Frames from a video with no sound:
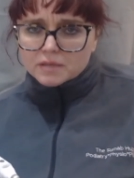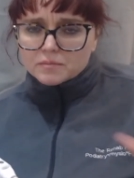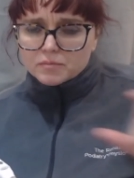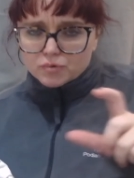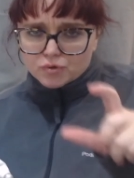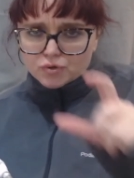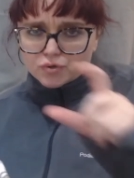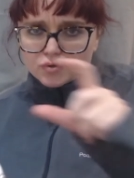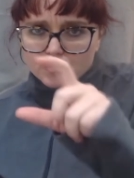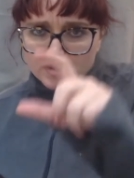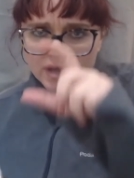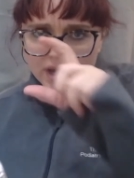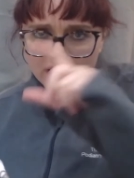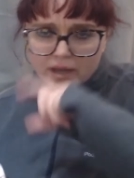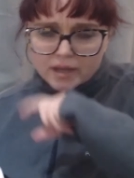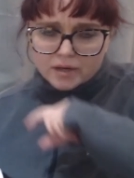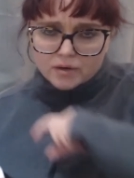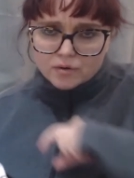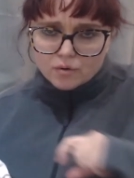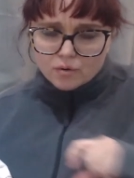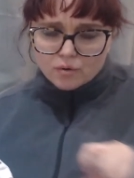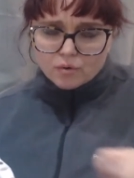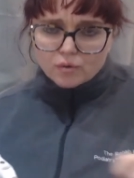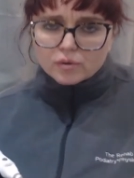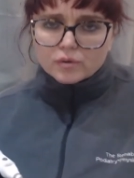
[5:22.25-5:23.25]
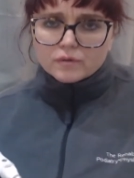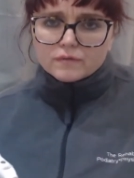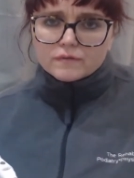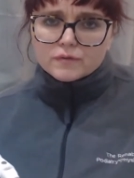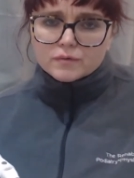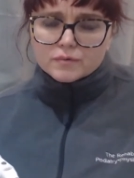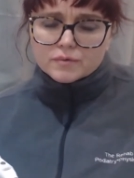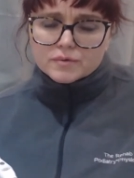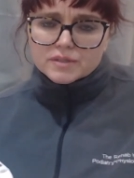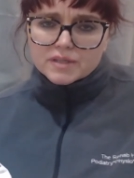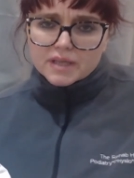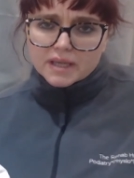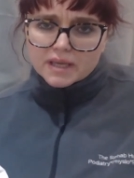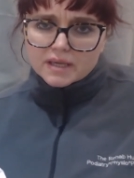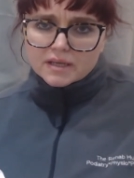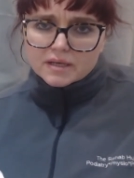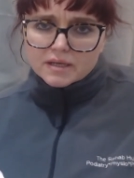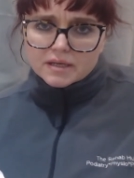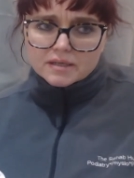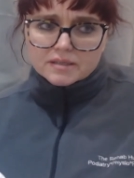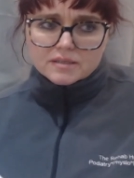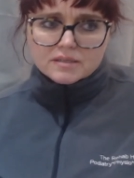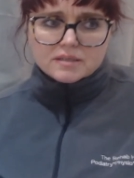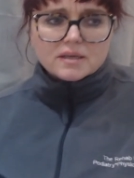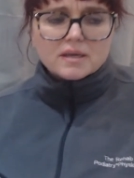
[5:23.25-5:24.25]
and we'll do that in all of those
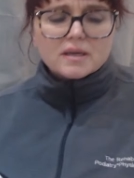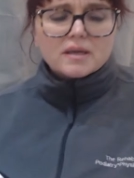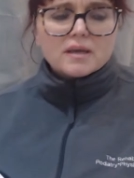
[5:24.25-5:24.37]
areas,